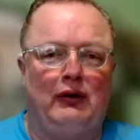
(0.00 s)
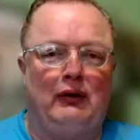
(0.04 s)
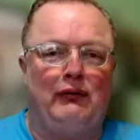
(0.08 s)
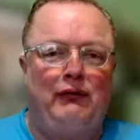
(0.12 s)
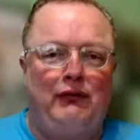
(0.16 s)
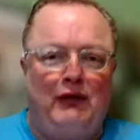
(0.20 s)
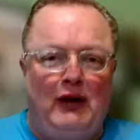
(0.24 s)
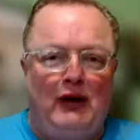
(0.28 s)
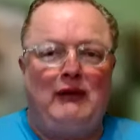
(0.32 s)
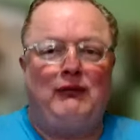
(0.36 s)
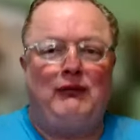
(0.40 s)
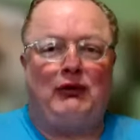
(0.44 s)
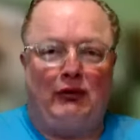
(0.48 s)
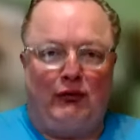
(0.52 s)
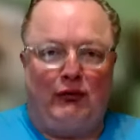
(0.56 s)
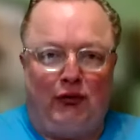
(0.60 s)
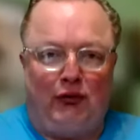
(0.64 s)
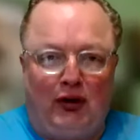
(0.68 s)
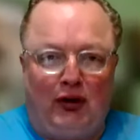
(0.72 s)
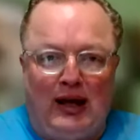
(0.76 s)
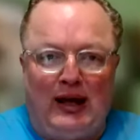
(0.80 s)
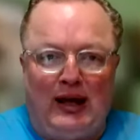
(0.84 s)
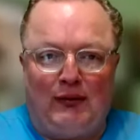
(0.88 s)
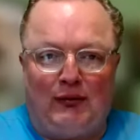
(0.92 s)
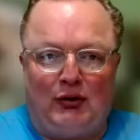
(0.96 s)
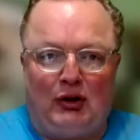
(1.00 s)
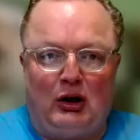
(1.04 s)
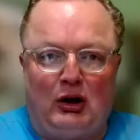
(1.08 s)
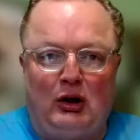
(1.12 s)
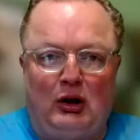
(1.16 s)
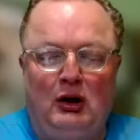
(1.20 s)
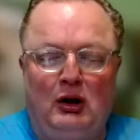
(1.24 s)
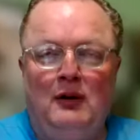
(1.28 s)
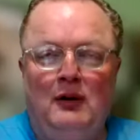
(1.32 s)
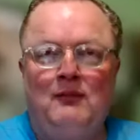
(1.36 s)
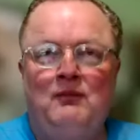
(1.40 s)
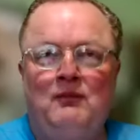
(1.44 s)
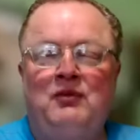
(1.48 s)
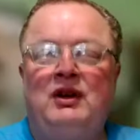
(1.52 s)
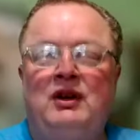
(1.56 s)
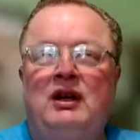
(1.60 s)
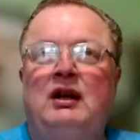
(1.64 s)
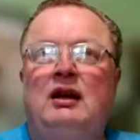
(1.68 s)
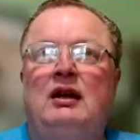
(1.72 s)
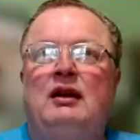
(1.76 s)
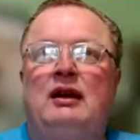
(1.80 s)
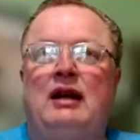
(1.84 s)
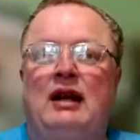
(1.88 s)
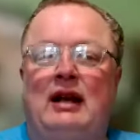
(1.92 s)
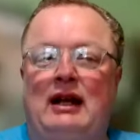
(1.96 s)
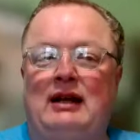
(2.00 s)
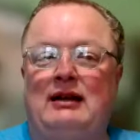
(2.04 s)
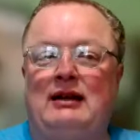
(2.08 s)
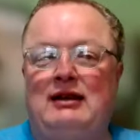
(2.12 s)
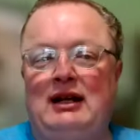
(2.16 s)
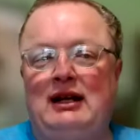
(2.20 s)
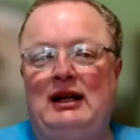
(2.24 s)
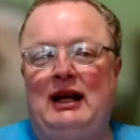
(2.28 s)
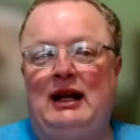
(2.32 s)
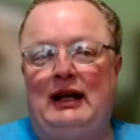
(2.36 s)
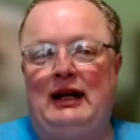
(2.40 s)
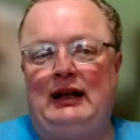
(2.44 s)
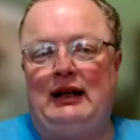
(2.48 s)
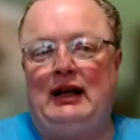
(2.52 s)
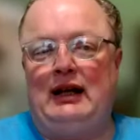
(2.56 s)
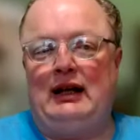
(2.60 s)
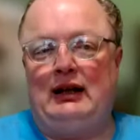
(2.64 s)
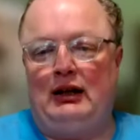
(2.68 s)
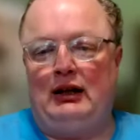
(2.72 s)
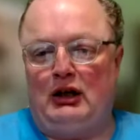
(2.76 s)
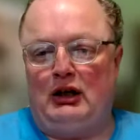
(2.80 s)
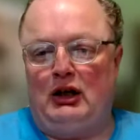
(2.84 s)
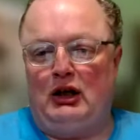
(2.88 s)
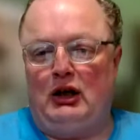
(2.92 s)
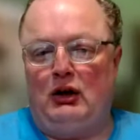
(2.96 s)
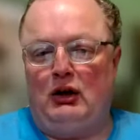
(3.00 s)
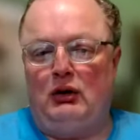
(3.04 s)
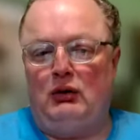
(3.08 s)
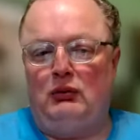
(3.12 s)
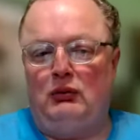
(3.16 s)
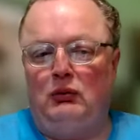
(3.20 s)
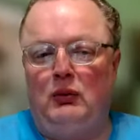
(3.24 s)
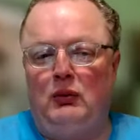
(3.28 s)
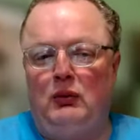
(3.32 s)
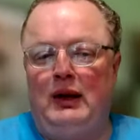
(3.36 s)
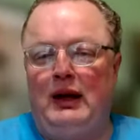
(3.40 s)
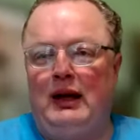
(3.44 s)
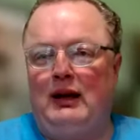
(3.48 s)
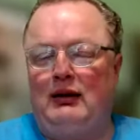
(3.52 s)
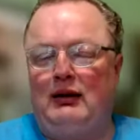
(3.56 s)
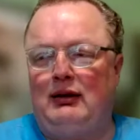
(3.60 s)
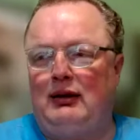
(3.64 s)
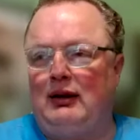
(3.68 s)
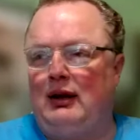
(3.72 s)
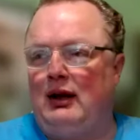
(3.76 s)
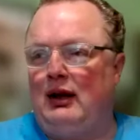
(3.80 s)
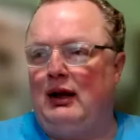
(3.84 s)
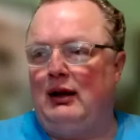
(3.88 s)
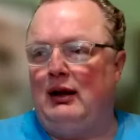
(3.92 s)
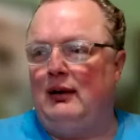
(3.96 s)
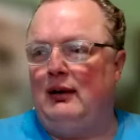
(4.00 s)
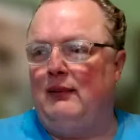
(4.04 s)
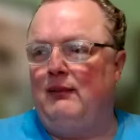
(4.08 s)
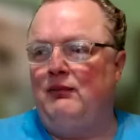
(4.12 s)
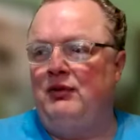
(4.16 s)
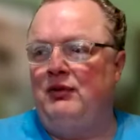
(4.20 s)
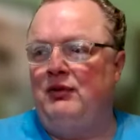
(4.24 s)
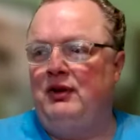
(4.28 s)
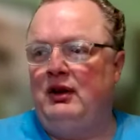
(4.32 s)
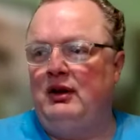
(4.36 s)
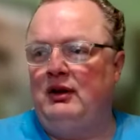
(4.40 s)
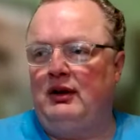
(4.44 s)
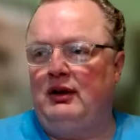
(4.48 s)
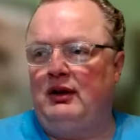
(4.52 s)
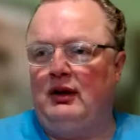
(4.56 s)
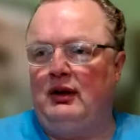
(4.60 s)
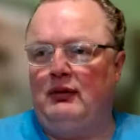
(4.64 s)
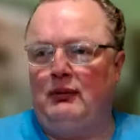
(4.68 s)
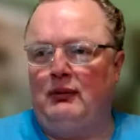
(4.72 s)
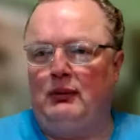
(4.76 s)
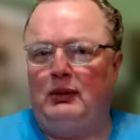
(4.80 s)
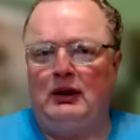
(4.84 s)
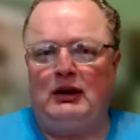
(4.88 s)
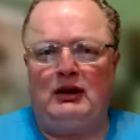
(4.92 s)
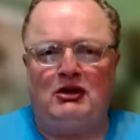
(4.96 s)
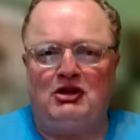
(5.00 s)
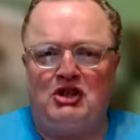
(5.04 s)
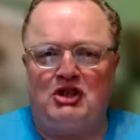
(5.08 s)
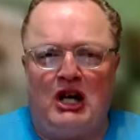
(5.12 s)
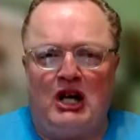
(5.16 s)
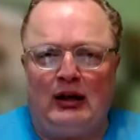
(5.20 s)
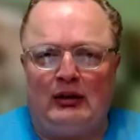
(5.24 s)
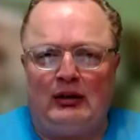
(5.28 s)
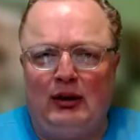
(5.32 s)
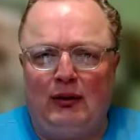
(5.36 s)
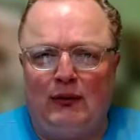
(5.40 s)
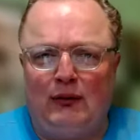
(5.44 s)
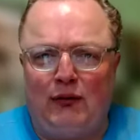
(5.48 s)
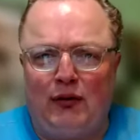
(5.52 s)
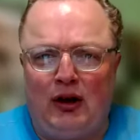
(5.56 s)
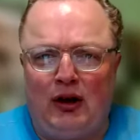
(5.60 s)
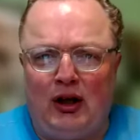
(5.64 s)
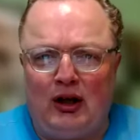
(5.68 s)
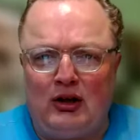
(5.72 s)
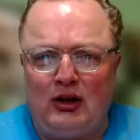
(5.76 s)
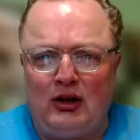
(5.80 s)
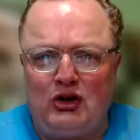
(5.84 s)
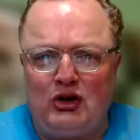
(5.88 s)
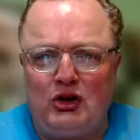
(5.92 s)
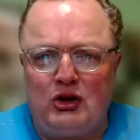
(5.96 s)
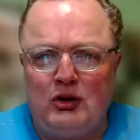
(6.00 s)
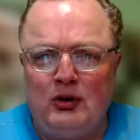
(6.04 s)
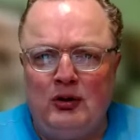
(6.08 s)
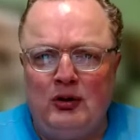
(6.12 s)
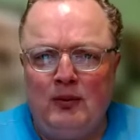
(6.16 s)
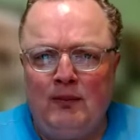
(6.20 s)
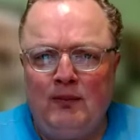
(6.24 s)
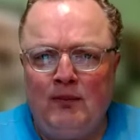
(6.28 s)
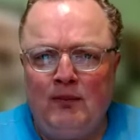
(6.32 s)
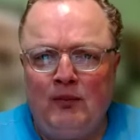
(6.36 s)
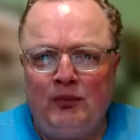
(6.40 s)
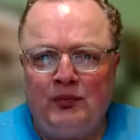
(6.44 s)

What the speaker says: of favorite flavor, and I think I gotta go with chocolate fudge